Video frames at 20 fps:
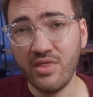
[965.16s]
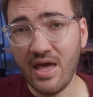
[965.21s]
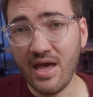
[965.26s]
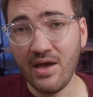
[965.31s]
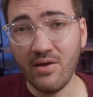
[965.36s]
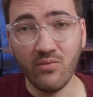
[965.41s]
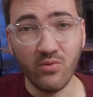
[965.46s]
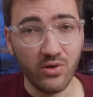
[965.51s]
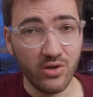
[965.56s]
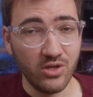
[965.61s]

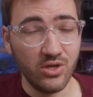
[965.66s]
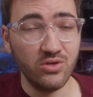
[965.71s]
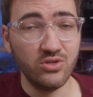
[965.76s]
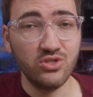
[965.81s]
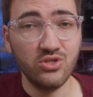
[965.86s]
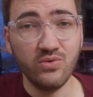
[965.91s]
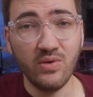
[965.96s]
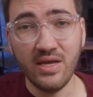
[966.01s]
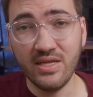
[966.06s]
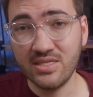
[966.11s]
that, we're gonna go
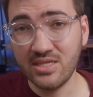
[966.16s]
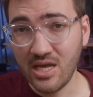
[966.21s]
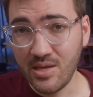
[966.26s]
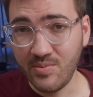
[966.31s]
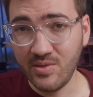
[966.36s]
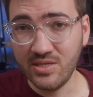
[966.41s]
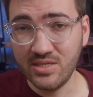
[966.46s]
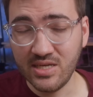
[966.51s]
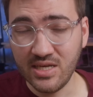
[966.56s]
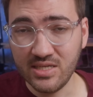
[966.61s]
do a
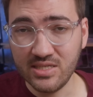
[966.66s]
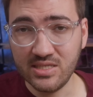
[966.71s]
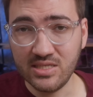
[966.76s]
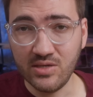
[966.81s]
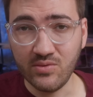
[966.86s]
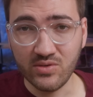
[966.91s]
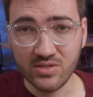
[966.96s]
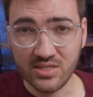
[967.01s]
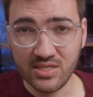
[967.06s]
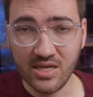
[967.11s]
typing test
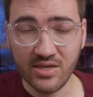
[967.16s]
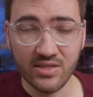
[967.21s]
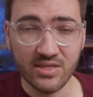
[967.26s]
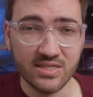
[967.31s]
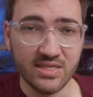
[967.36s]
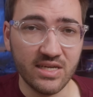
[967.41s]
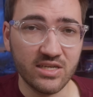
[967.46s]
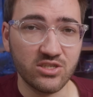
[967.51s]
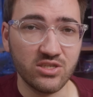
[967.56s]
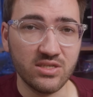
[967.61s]
and we'll see how this
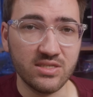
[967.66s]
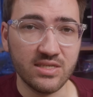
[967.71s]
actually